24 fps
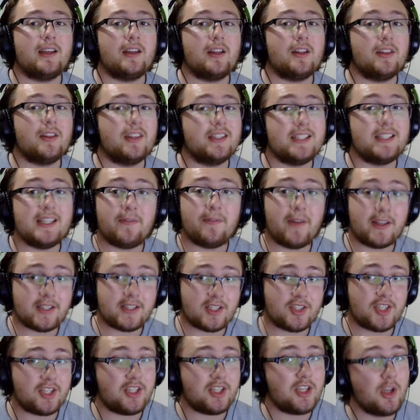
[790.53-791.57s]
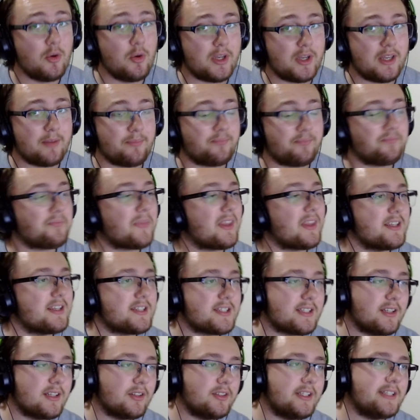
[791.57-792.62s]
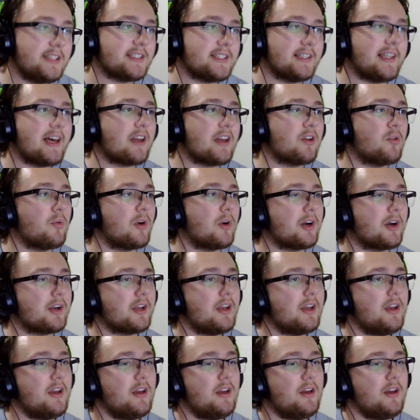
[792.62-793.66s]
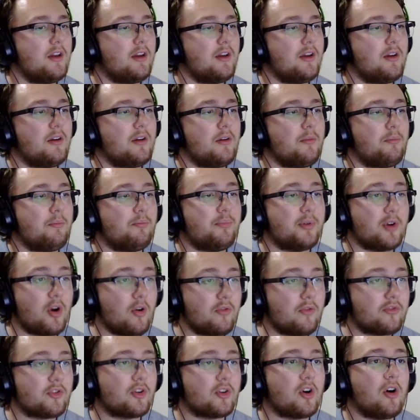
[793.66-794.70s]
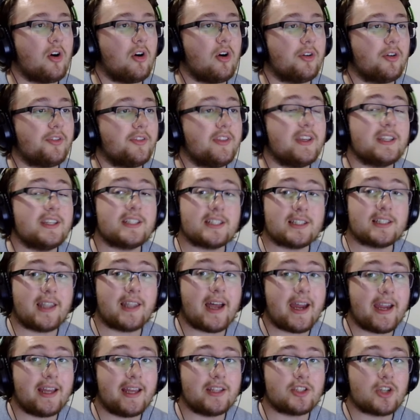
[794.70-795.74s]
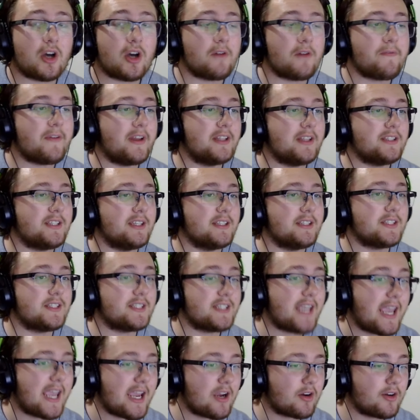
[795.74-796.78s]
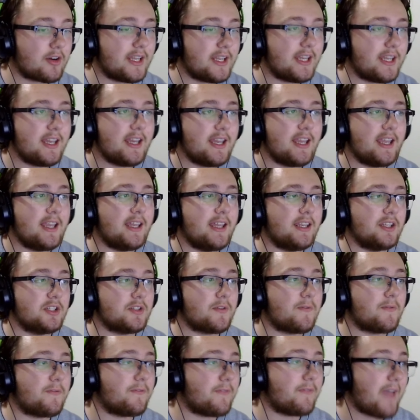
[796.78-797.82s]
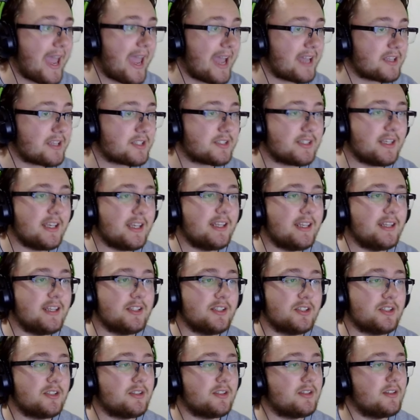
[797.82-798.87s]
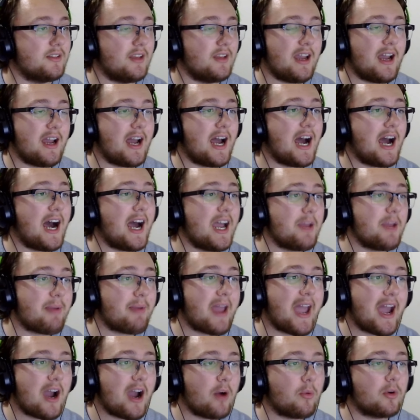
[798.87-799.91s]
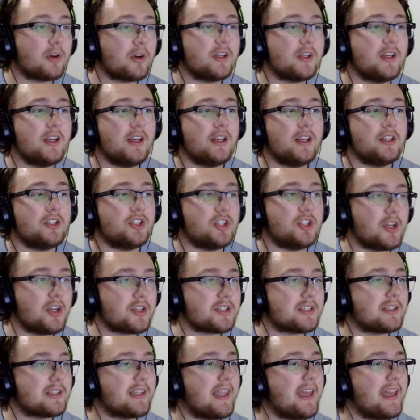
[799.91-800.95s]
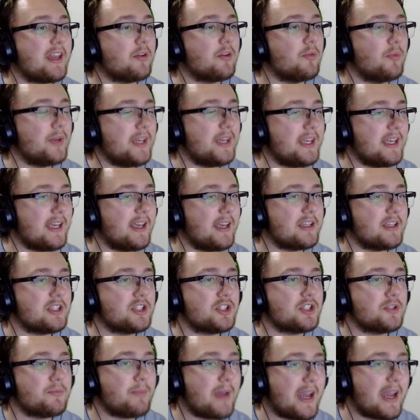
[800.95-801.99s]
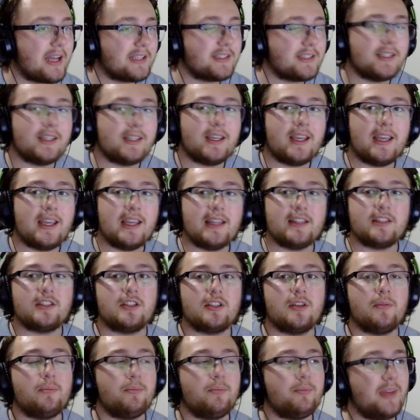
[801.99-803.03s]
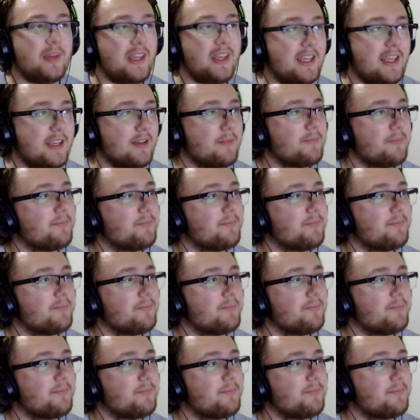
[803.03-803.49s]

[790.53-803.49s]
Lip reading: The defense is a unit, still needs a lot of work. But overall, this Lions offense is scary. It is fast. It is high-powered, just like we expected it to be.